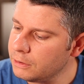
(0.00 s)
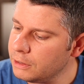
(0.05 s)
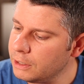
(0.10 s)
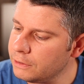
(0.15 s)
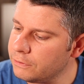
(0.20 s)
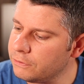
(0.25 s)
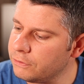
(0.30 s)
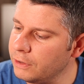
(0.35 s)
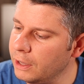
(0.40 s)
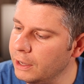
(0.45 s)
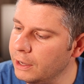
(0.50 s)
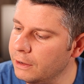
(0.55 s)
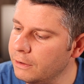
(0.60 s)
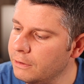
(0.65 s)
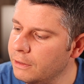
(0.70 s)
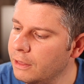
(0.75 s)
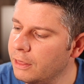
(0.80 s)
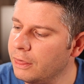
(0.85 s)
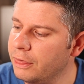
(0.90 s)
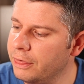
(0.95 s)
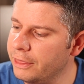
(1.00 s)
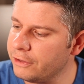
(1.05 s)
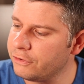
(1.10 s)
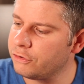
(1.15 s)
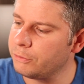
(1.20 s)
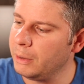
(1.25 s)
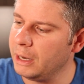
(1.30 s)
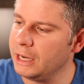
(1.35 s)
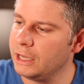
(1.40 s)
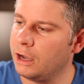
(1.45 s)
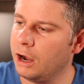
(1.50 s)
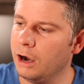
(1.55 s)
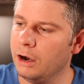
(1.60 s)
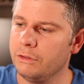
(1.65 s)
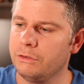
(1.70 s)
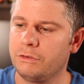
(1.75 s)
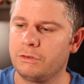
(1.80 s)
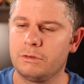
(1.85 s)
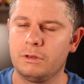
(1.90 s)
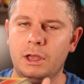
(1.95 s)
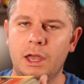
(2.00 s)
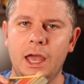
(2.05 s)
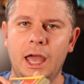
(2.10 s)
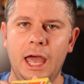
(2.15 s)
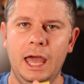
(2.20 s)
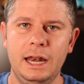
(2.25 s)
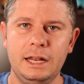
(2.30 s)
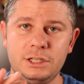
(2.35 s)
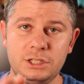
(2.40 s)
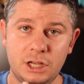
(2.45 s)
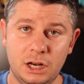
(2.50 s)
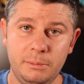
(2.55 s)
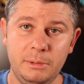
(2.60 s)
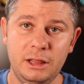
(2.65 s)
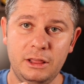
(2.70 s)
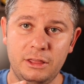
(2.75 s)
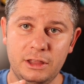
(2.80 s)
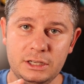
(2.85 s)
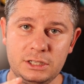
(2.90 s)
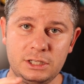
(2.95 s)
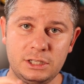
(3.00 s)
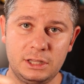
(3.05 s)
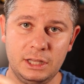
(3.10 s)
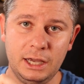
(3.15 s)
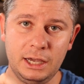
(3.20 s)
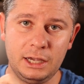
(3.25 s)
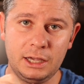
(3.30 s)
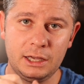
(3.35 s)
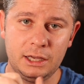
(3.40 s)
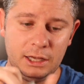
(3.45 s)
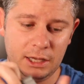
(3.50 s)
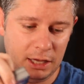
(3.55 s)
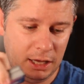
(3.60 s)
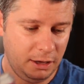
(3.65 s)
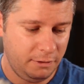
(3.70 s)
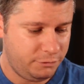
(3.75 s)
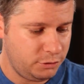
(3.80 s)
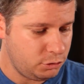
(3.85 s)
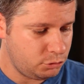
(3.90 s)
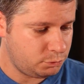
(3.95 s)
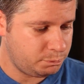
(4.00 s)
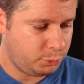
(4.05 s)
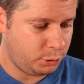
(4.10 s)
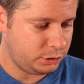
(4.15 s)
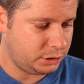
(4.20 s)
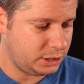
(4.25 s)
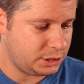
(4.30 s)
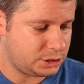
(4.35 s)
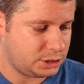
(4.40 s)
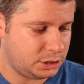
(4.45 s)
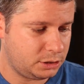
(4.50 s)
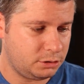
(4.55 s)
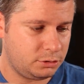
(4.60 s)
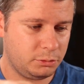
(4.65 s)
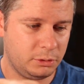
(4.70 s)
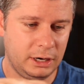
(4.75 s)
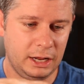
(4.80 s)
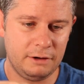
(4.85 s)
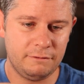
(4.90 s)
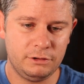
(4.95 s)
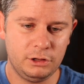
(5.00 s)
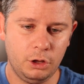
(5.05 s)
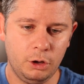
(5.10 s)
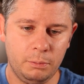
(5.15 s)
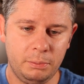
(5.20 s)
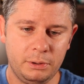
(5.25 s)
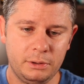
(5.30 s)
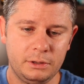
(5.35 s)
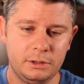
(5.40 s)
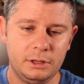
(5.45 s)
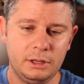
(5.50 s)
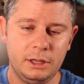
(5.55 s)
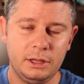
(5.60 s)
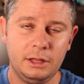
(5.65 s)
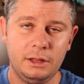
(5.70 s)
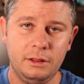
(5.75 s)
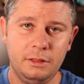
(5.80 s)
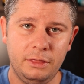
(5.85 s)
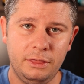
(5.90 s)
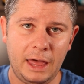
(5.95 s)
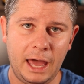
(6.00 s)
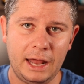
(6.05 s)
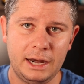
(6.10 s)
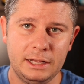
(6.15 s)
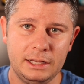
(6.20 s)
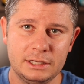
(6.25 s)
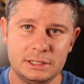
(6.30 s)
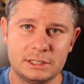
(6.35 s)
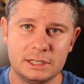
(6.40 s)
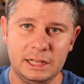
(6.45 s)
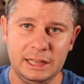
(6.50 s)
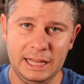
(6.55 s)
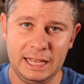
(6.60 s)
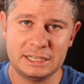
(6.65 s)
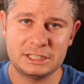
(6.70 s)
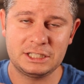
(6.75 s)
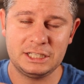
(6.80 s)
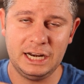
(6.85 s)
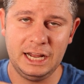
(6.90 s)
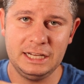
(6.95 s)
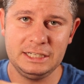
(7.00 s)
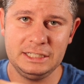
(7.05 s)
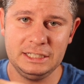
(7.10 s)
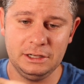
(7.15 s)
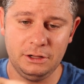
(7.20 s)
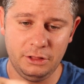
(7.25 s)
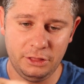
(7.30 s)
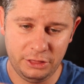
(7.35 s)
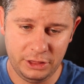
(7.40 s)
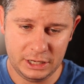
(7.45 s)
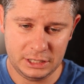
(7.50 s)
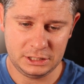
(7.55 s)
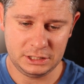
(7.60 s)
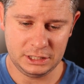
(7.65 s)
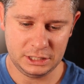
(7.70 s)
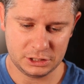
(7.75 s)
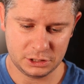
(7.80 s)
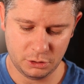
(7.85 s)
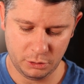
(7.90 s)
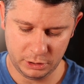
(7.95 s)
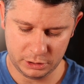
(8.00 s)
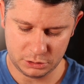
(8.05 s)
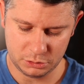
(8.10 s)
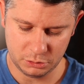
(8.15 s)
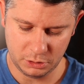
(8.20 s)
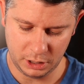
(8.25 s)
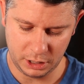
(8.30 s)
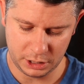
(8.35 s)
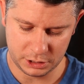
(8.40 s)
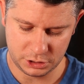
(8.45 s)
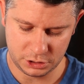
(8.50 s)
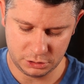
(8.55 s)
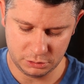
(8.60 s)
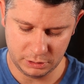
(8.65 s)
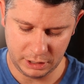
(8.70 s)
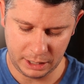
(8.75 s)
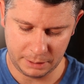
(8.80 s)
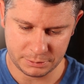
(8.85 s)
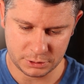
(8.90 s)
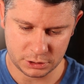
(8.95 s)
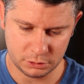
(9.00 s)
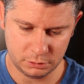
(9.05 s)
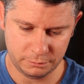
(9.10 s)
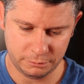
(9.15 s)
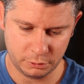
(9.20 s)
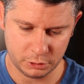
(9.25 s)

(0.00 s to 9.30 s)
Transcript: let's say, this many cards, and it's going to be this thick, if you put this into an envelope, that is less than ideal. This is going to cost you an absolute